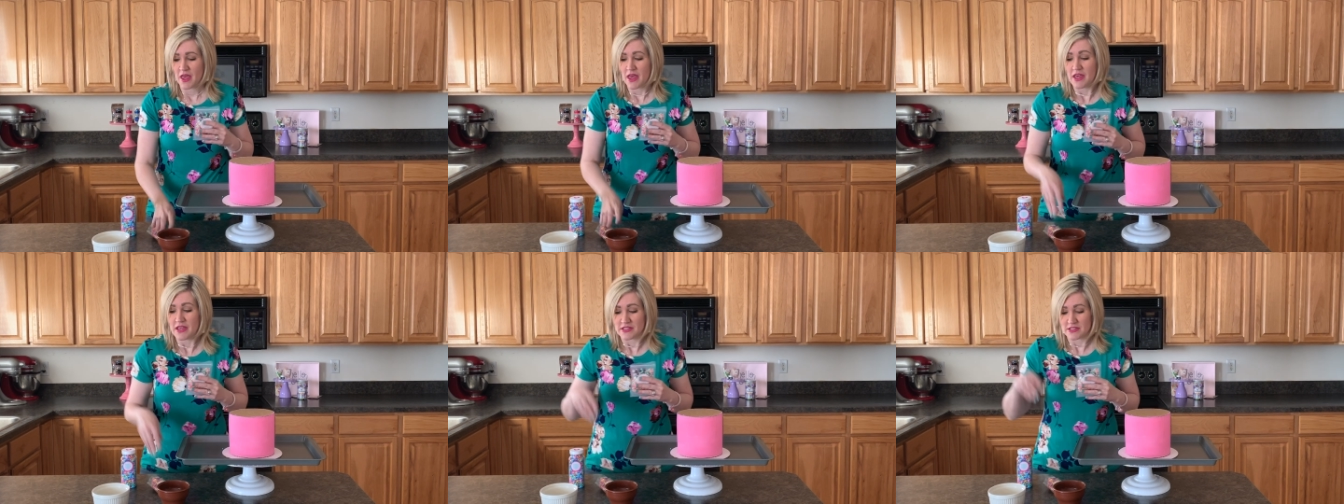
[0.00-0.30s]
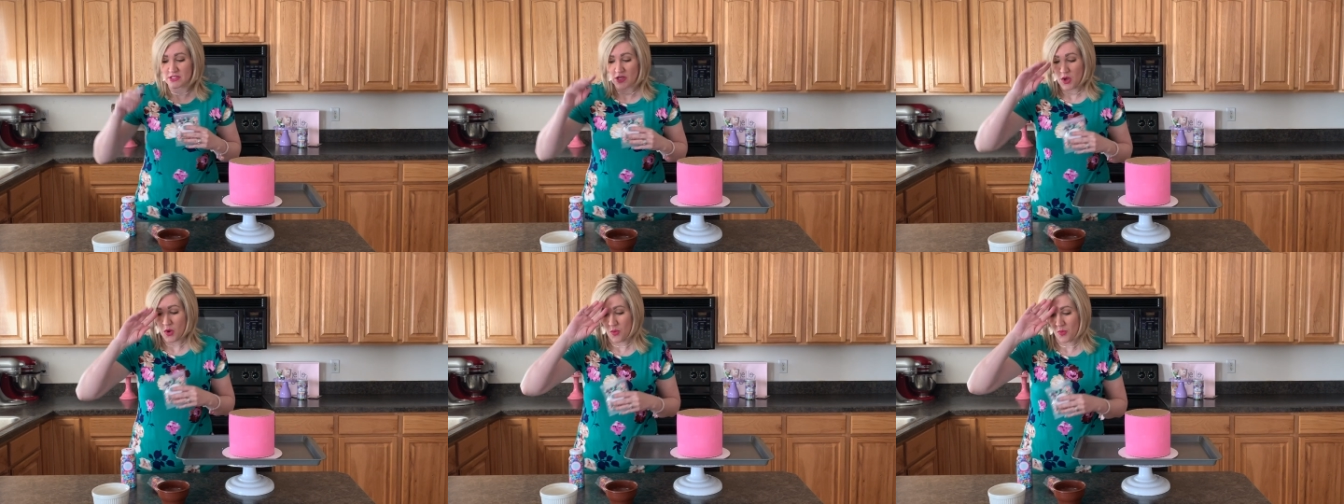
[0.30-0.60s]

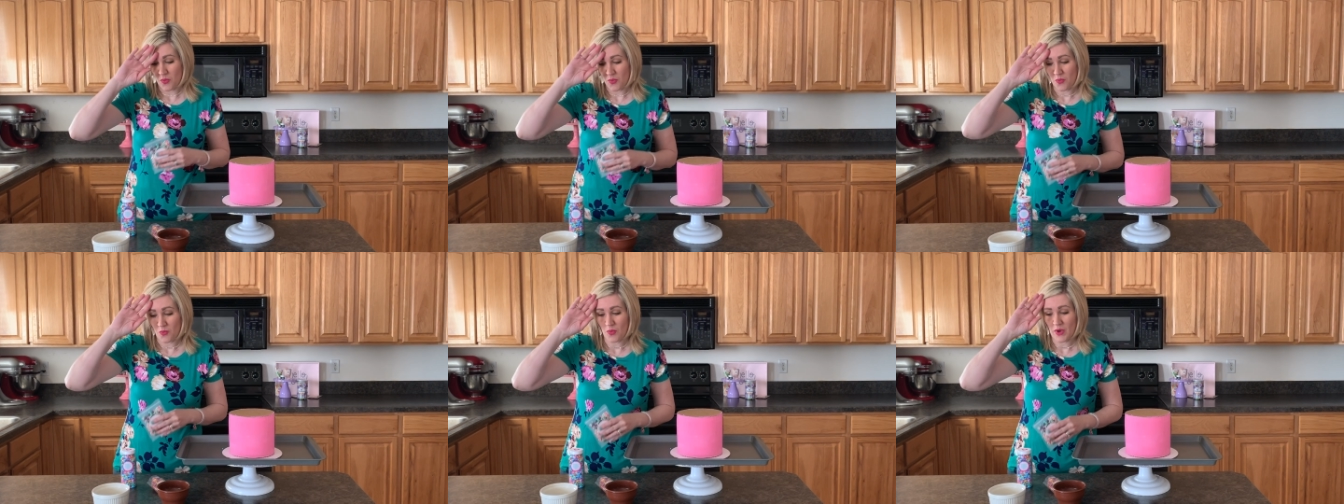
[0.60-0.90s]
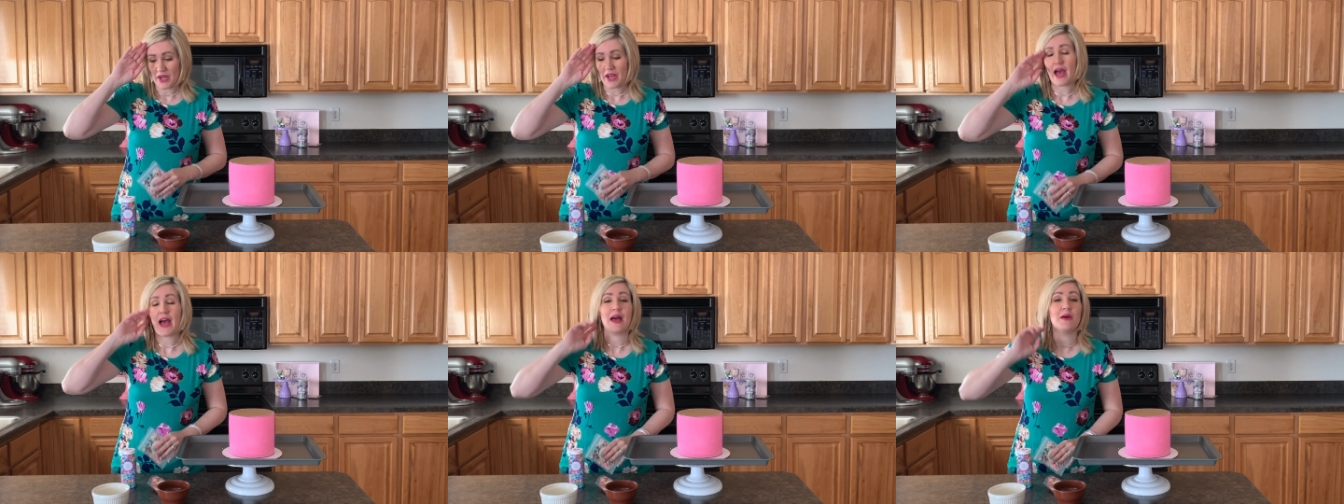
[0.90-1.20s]
So when
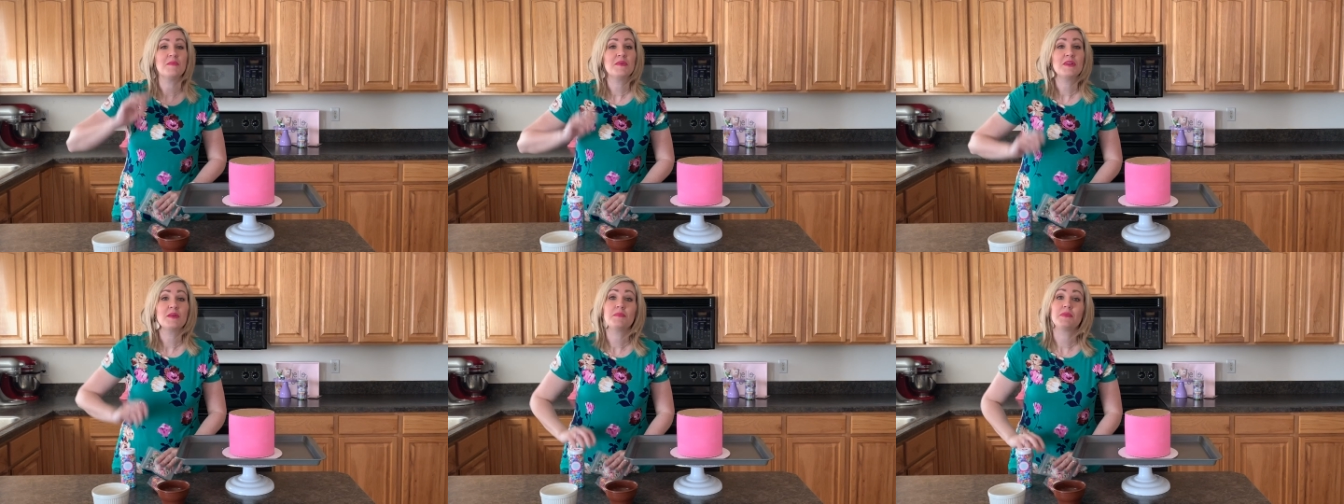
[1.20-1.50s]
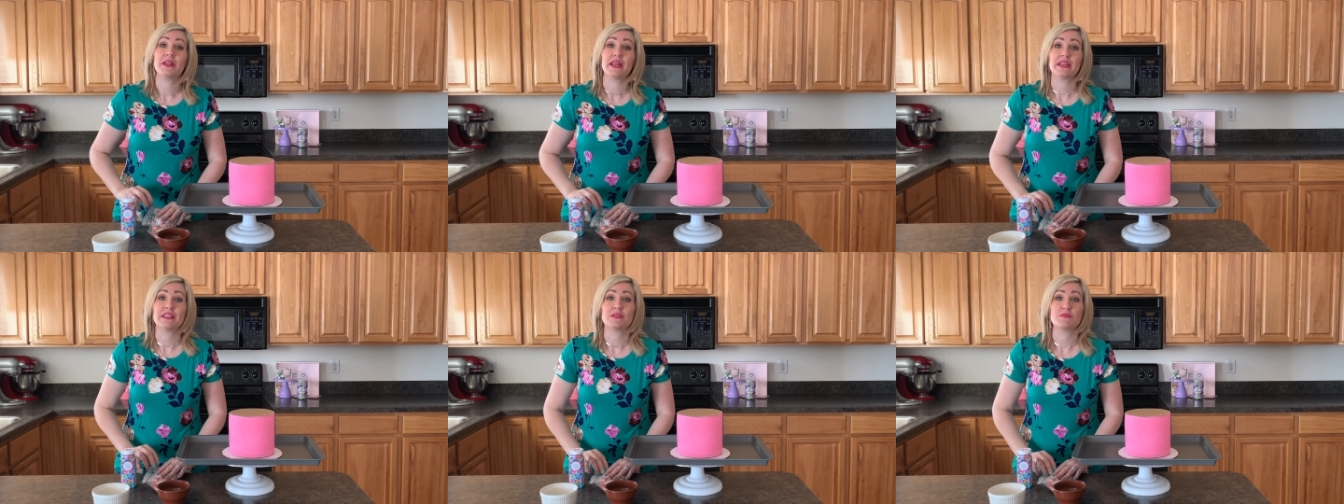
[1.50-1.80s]
I'm gonna
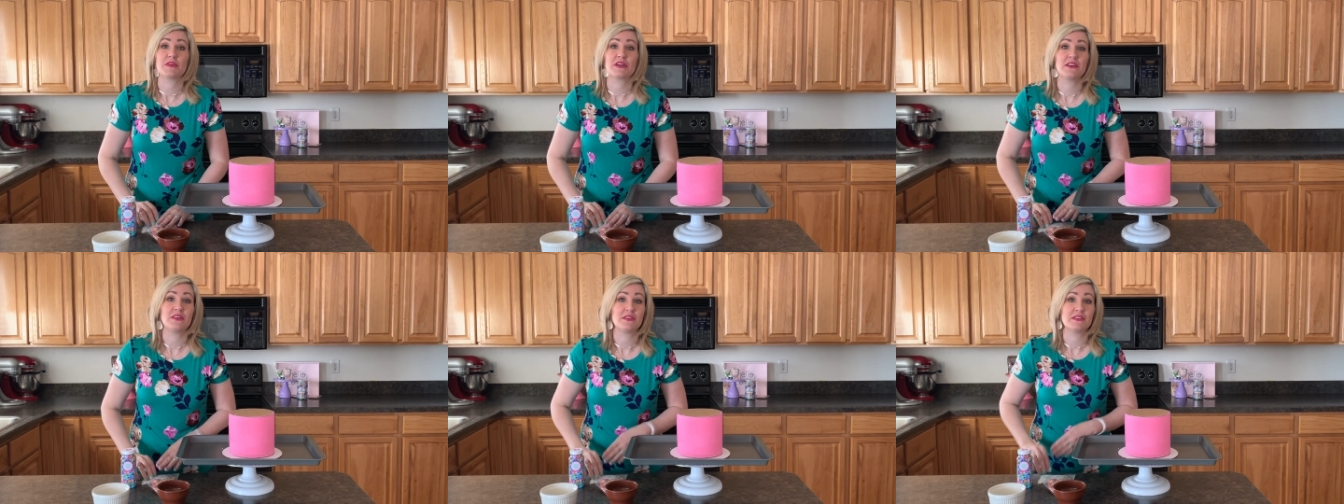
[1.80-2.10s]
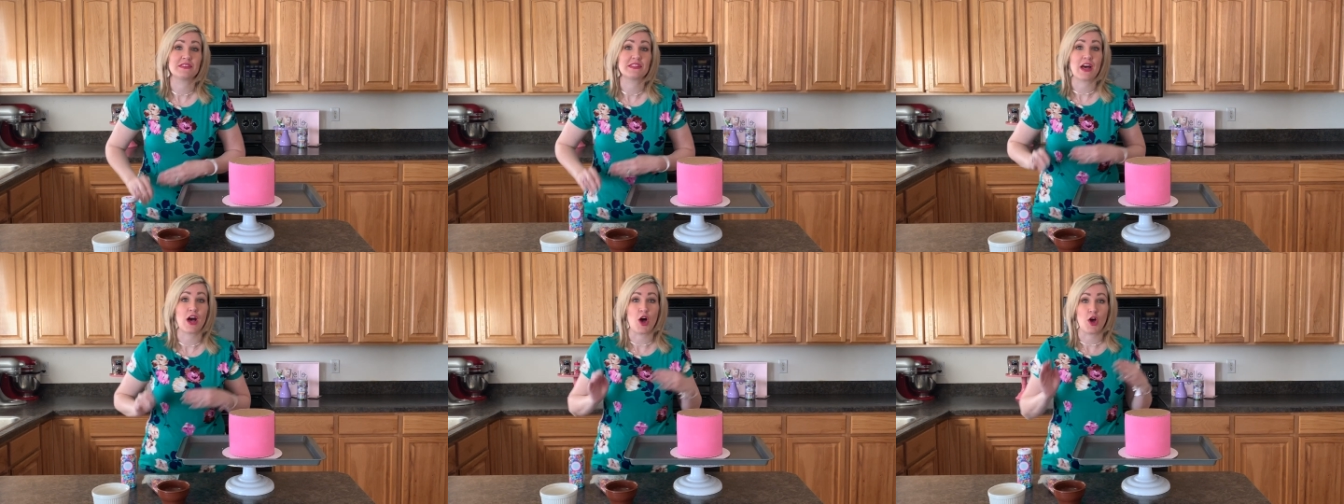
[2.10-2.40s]
place sprinkles
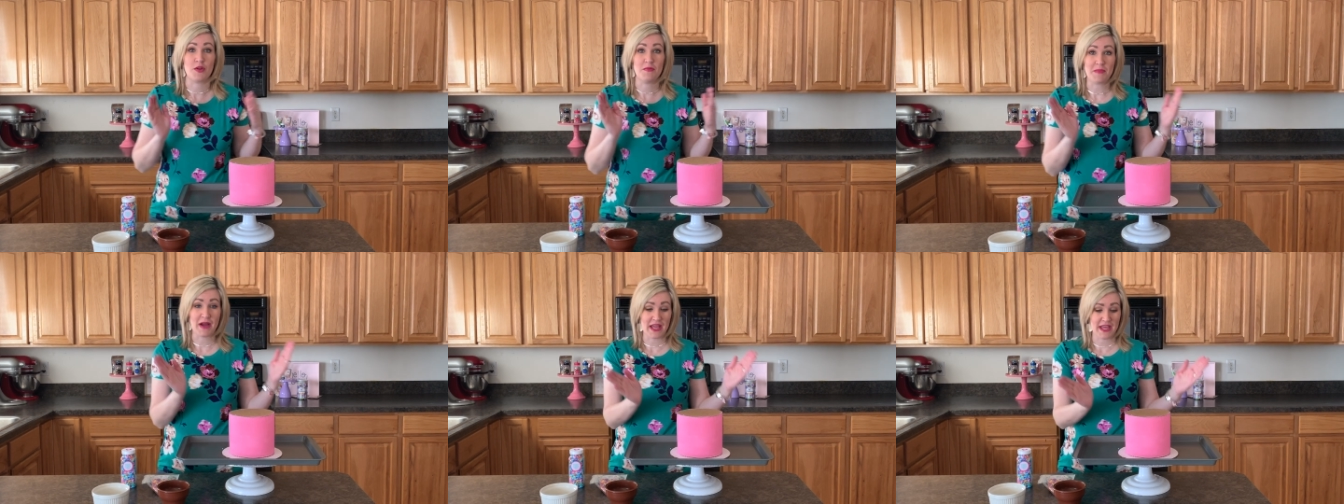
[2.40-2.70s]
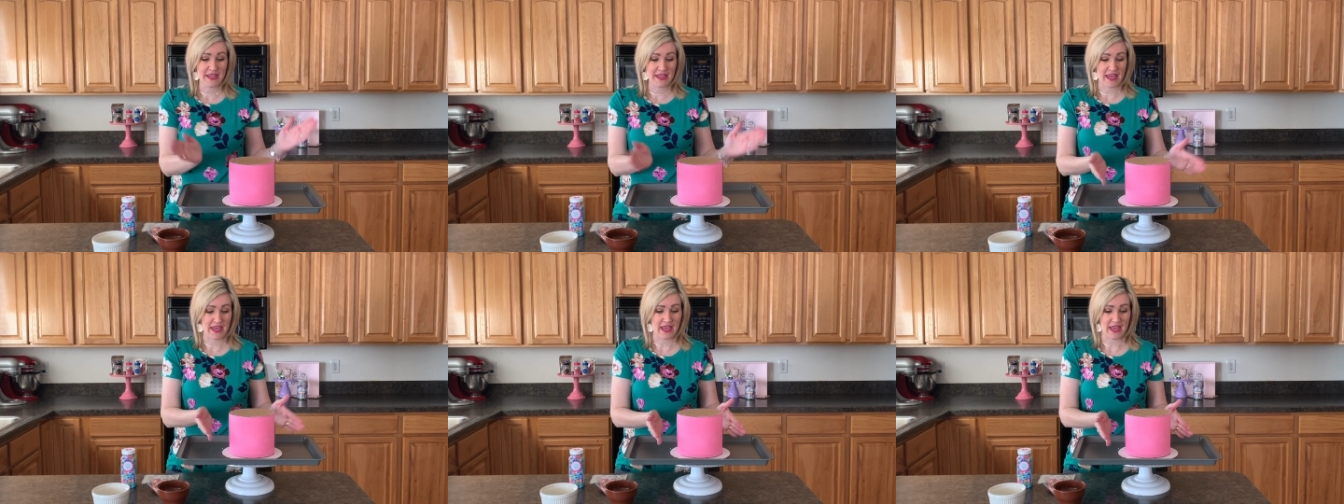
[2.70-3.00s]
on my
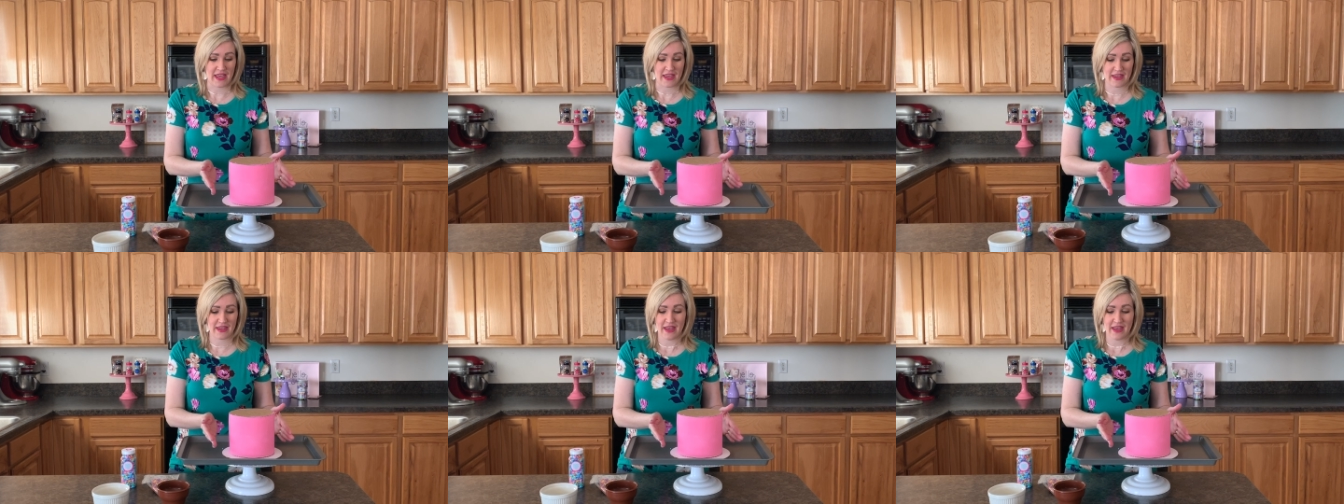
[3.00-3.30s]
cake,